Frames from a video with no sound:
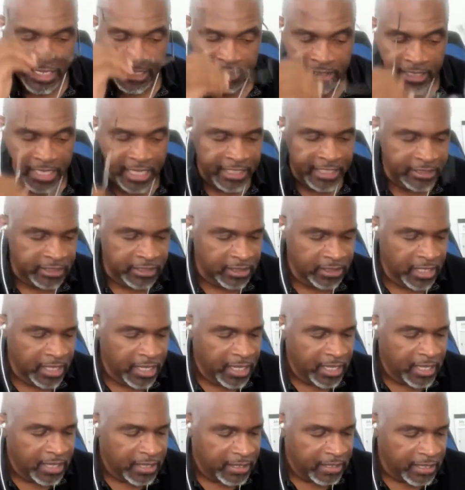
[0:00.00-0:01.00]

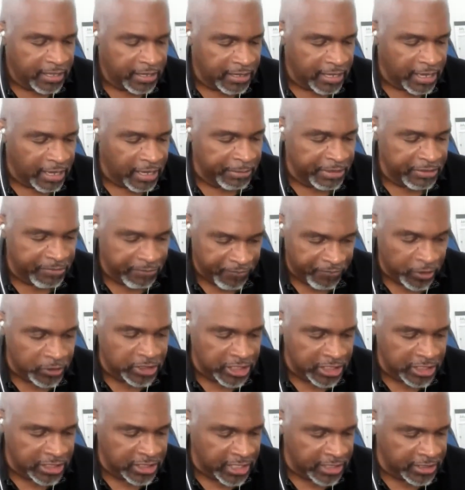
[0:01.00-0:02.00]

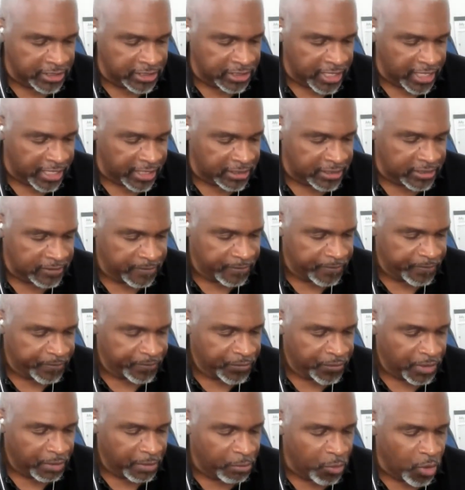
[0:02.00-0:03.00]
Verse 16 says,
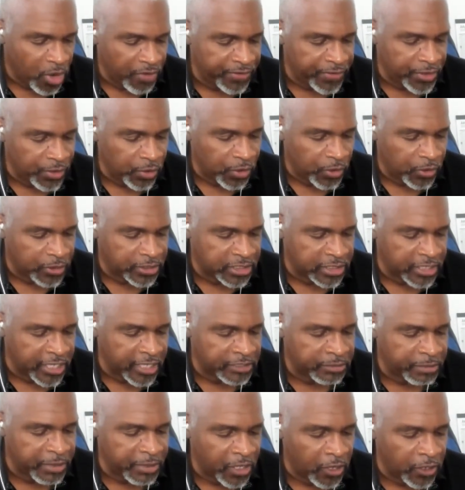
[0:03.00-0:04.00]
moreover, the Lord
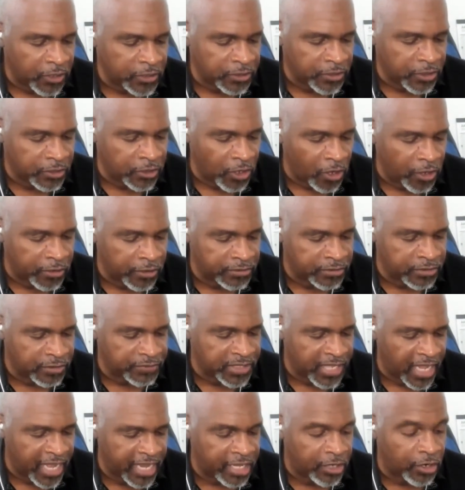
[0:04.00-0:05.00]
says, because the daughters
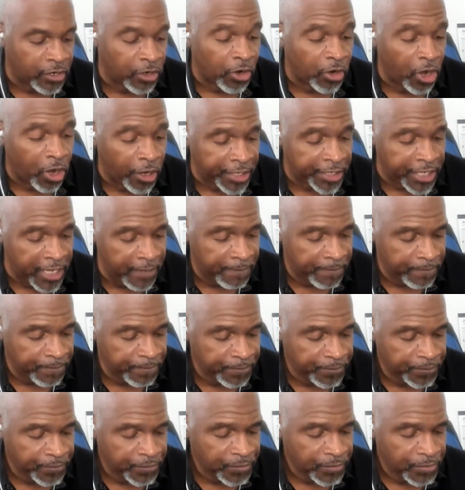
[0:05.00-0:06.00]
of Zion are haughty
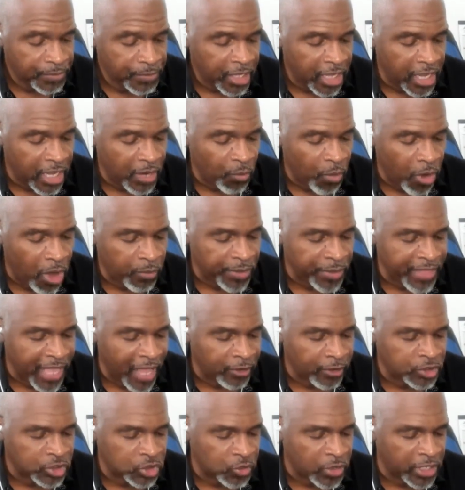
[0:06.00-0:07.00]
and walk
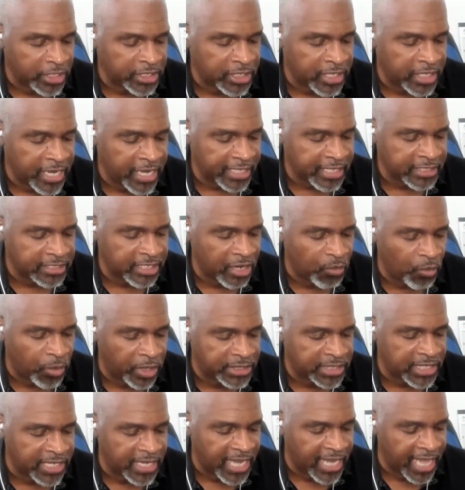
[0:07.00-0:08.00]
with outstretched necks and
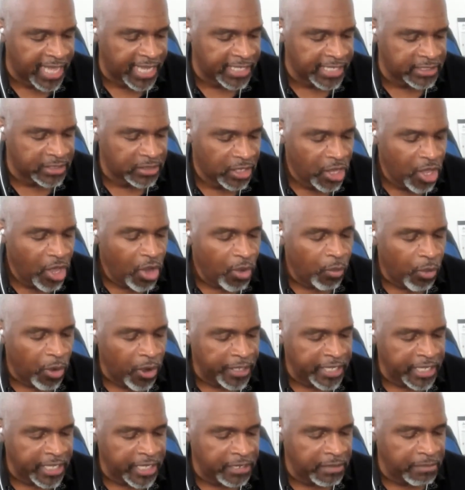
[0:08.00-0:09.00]
wanton eyes,
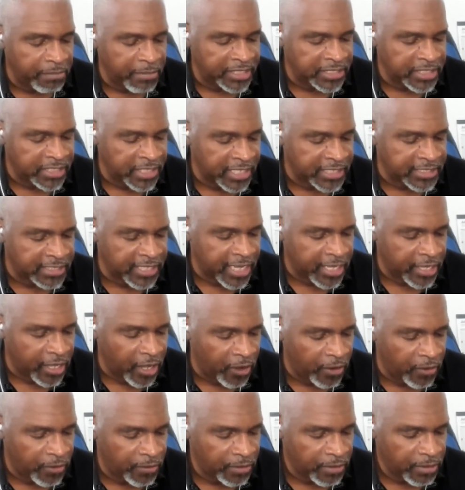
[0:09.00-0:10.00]
walking and mincing as they
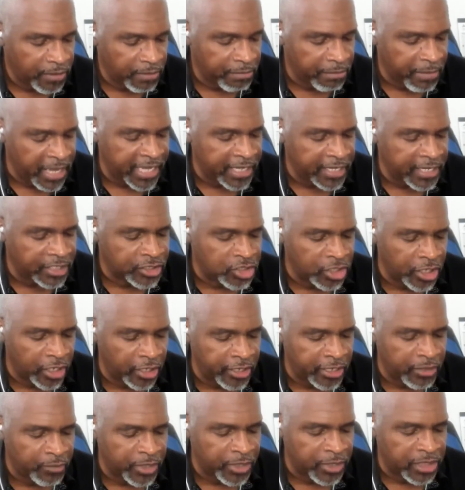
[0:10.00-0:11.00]
go, making a
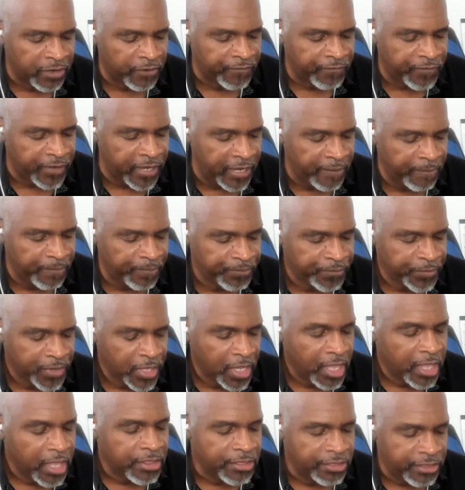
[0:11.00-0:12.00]
jingling with their feet,
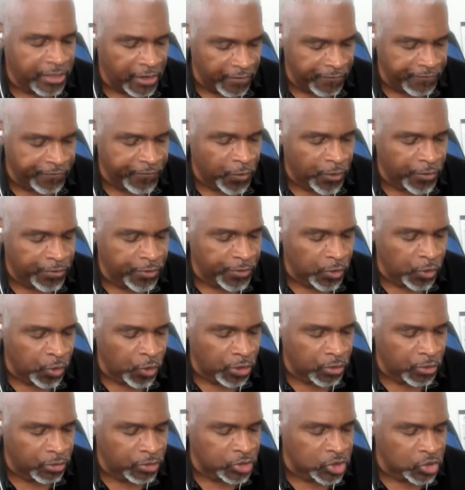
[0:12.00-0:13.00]
therefore the
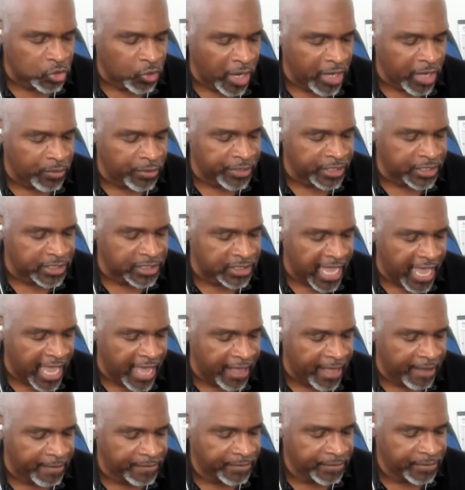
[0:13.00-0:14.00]
Lord will strike with a
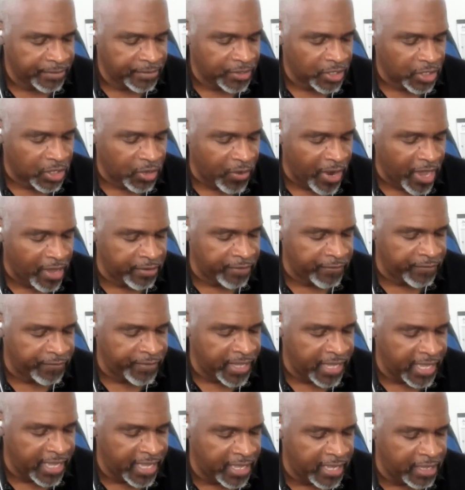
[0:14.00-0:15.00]
scab the crown
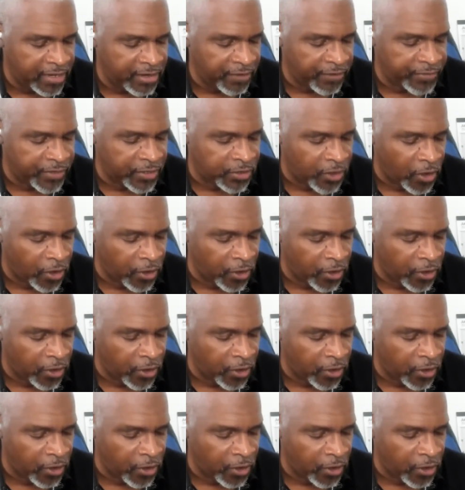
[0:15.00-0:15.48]
of the head of the